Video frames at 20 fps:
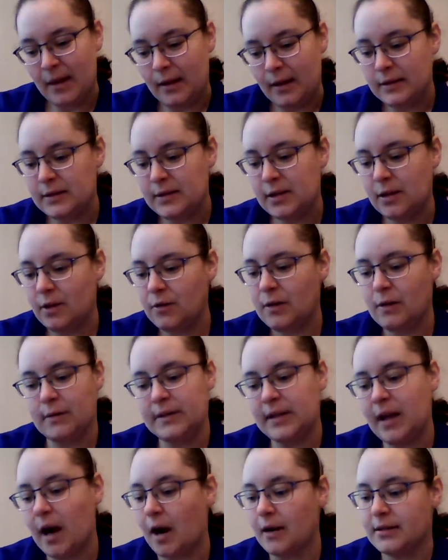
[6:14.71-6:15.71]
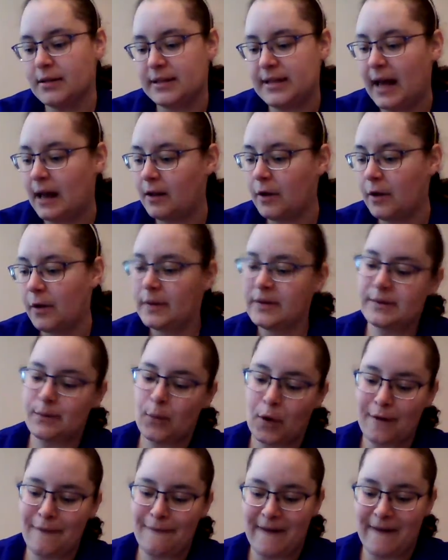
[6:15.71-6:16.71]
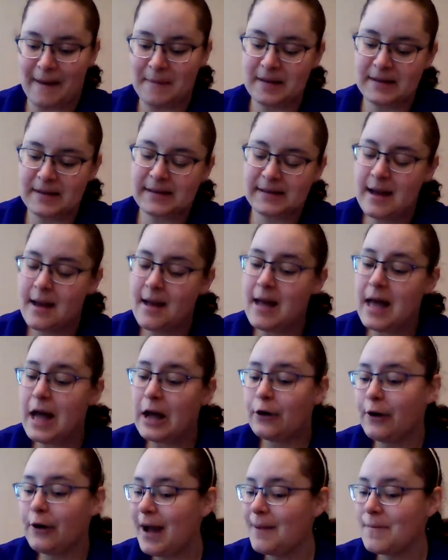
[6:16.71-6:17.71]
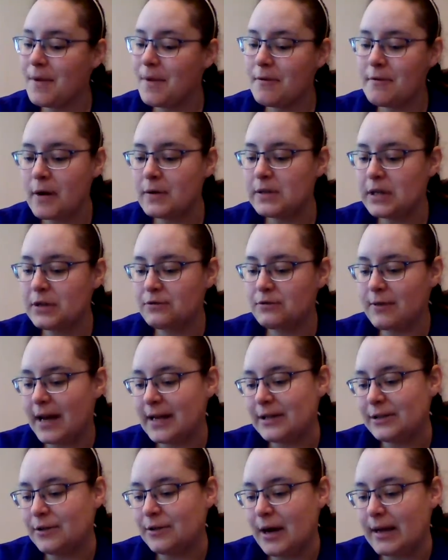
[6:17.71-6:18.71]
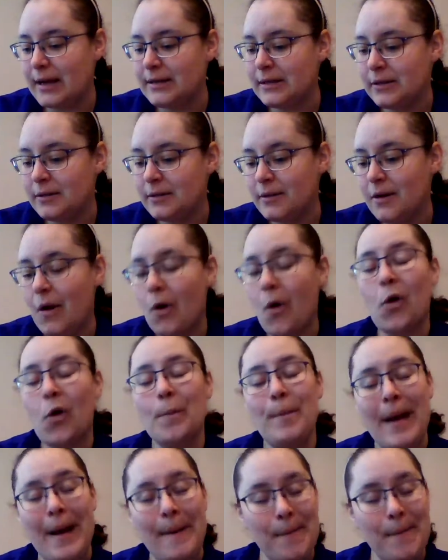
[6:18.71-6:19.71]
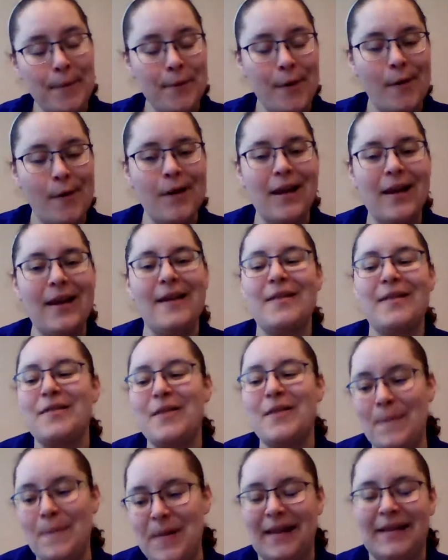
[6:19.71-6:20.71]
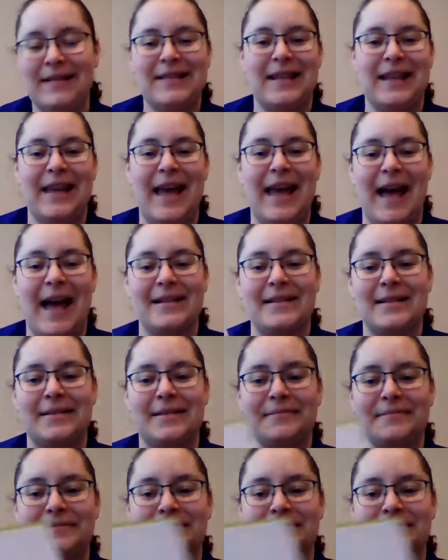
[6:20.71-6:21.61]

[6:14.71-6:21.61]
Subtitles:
Soon it was hard to tell who was more famous, Grandma Rose's restaurant or Pepperoni the Pizza Cat.